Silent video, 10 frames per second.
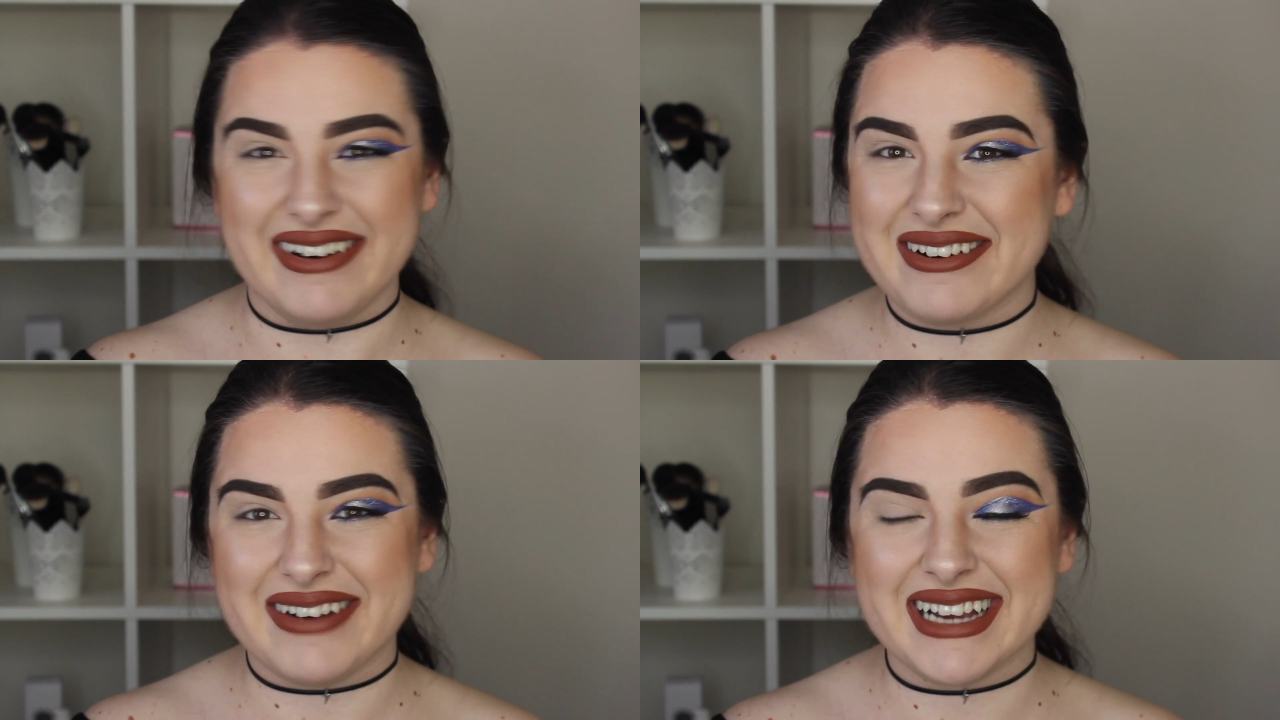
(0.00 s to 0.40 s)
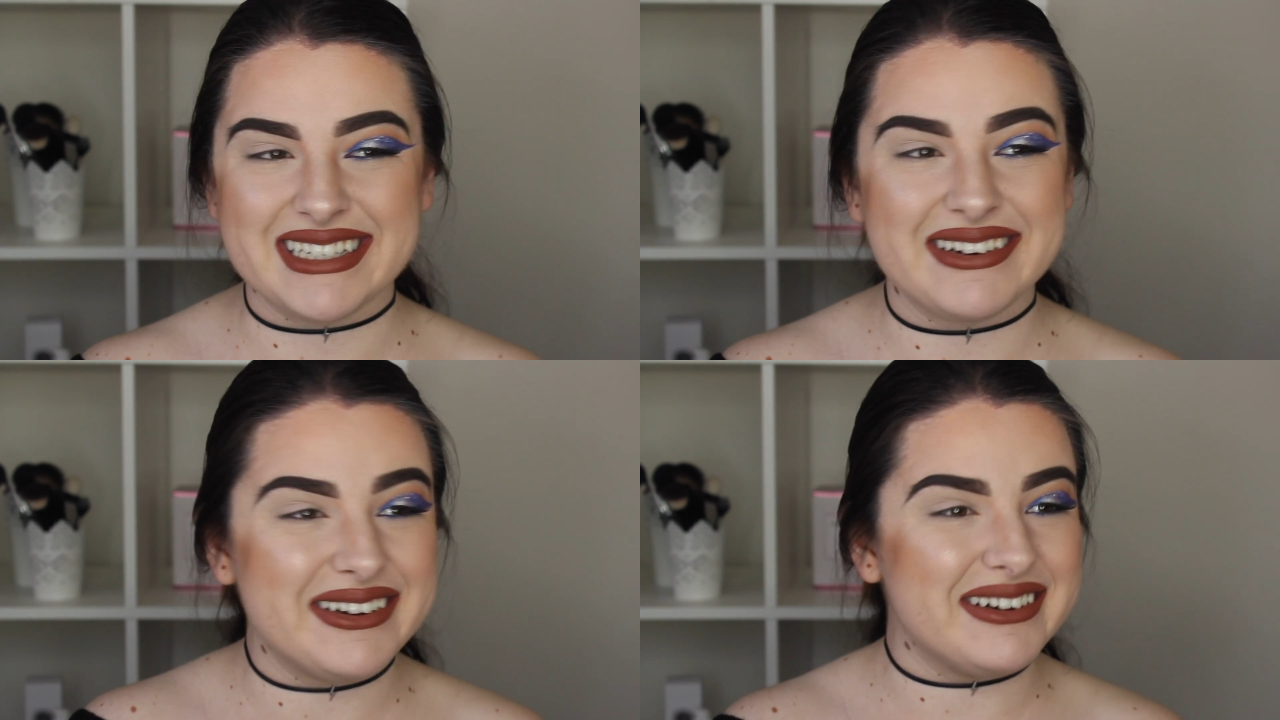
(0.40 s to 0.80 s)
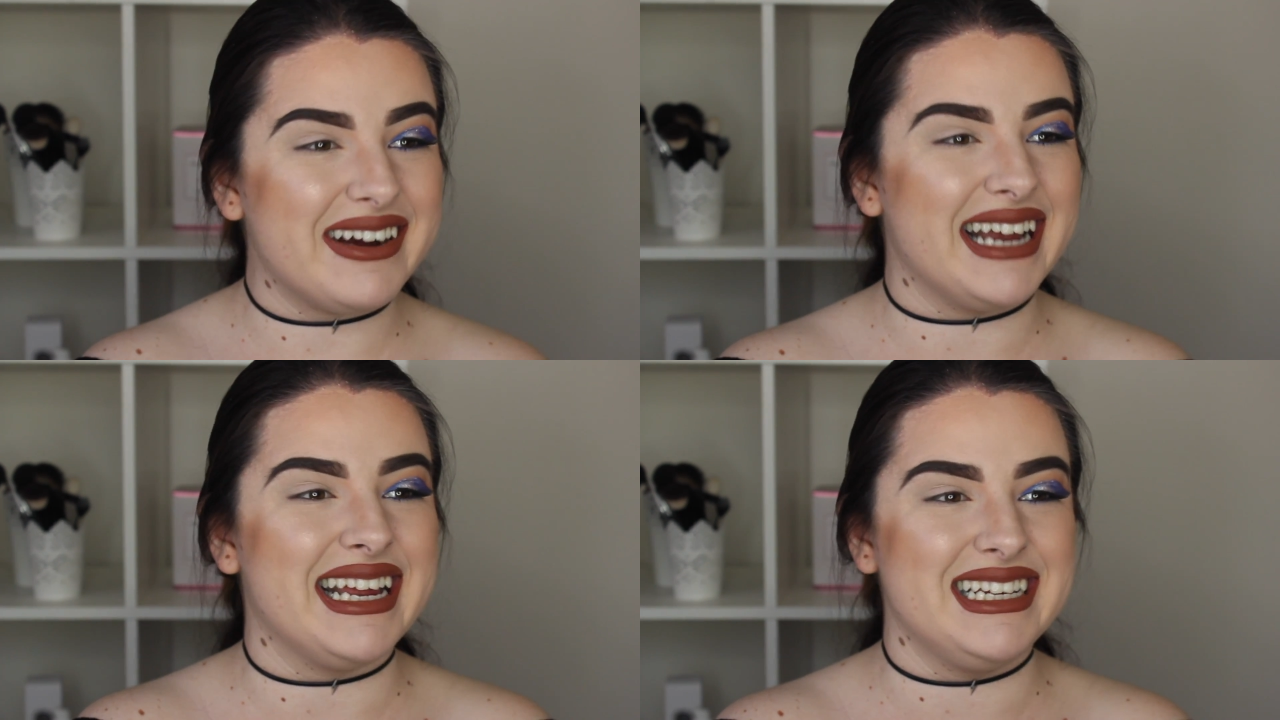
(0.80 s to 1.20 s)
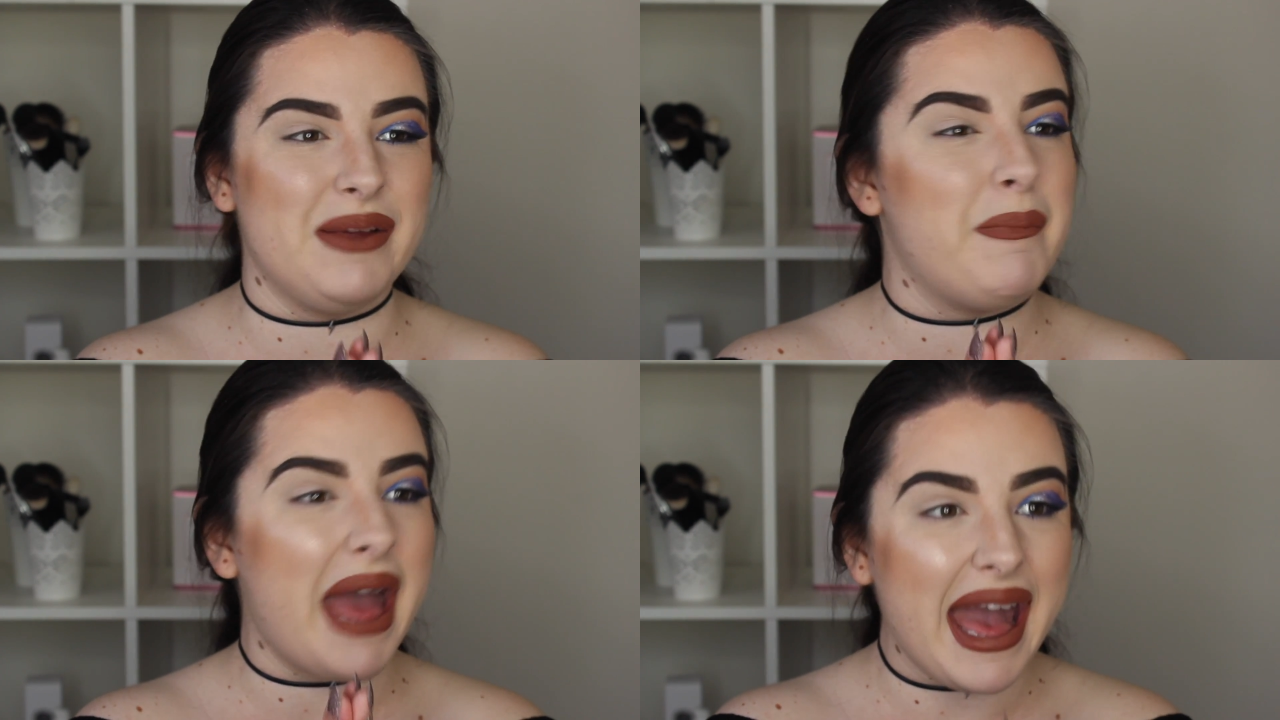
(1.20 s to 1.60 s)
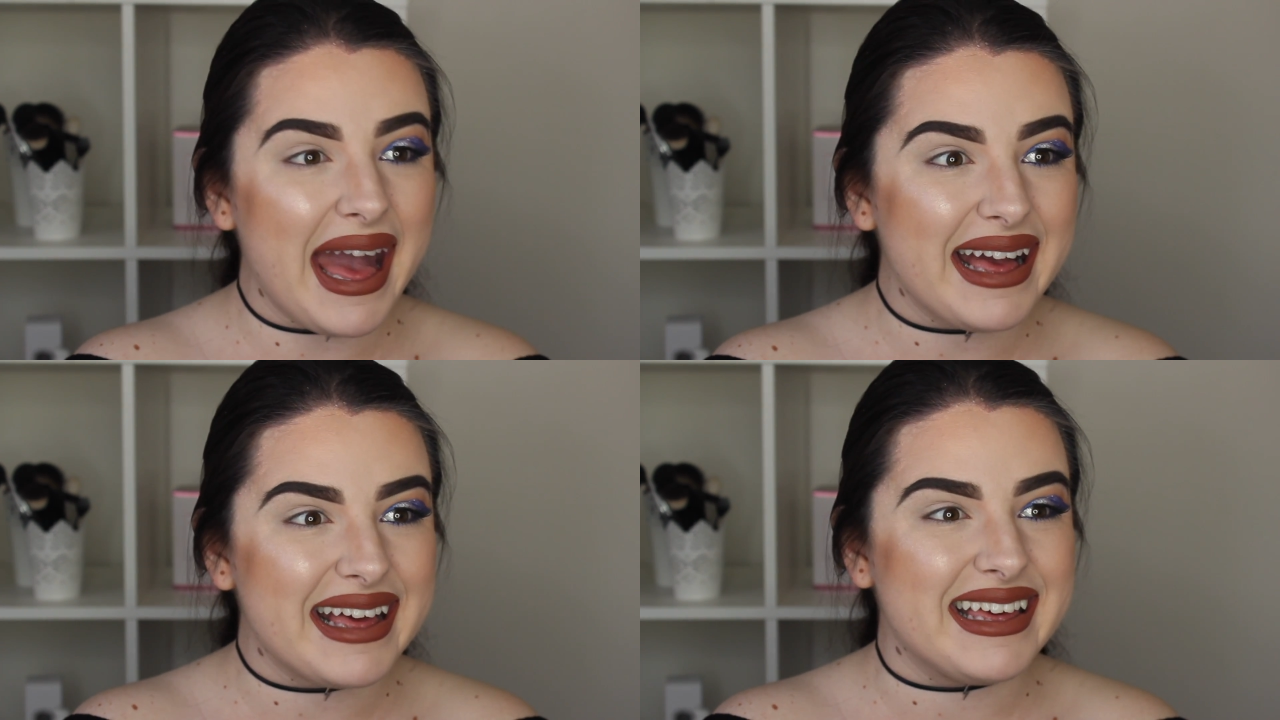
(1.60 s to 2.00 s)
what do? I need to
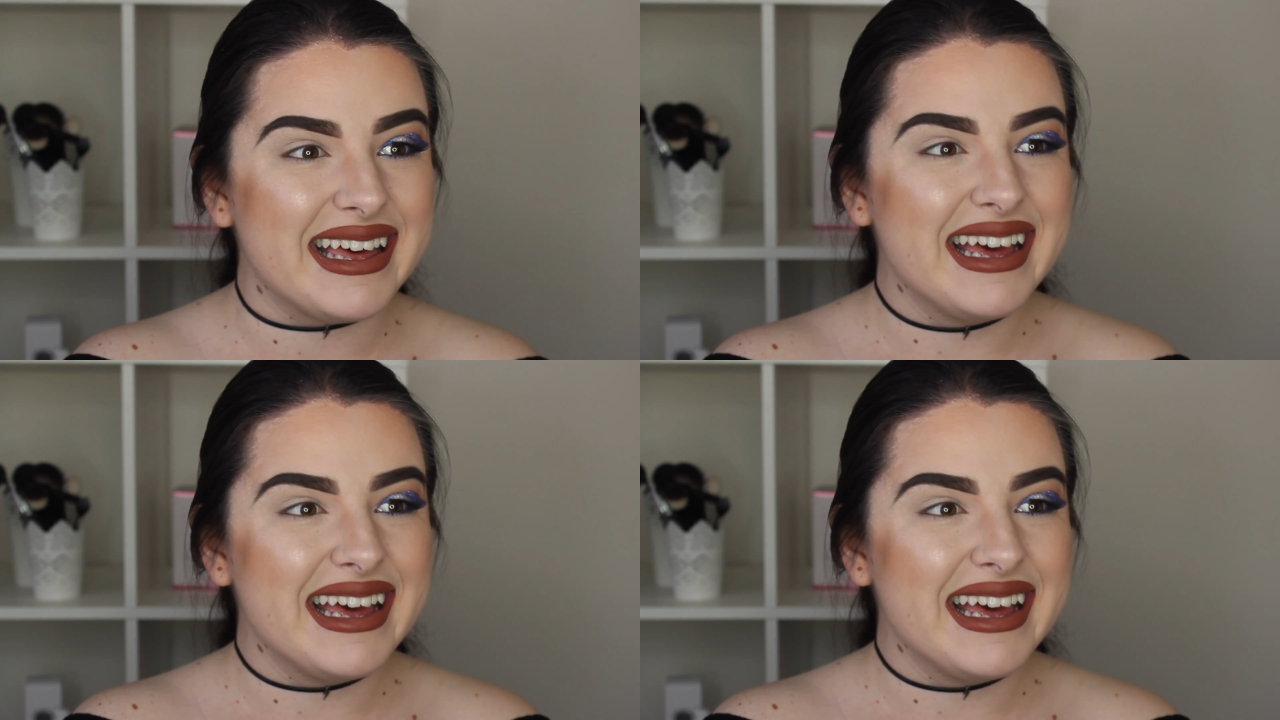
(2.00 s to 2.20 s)
pack